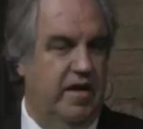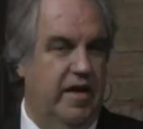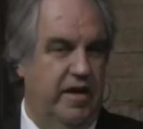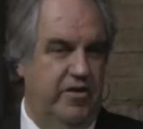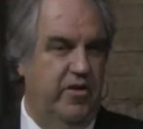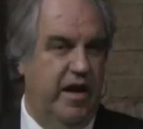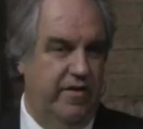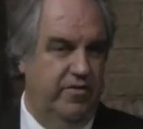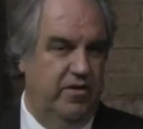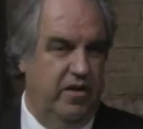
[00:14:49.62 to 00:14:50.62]
Again, you
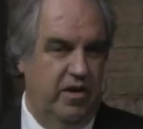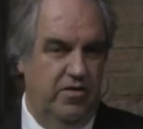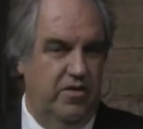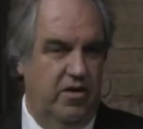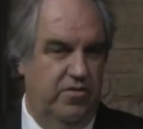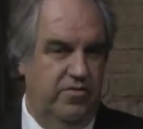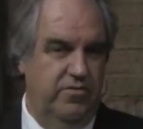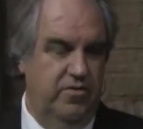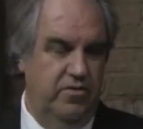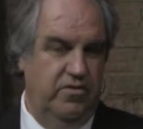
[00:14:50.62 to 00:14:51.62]
have
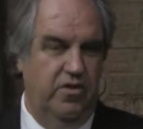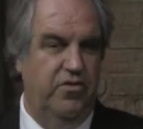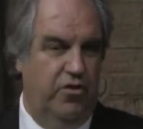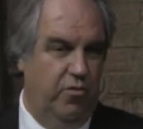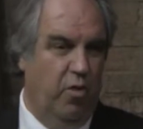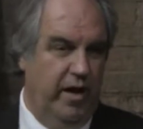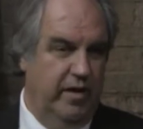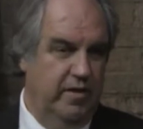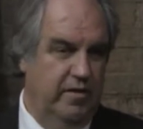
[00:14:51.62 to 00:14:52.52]
the third way.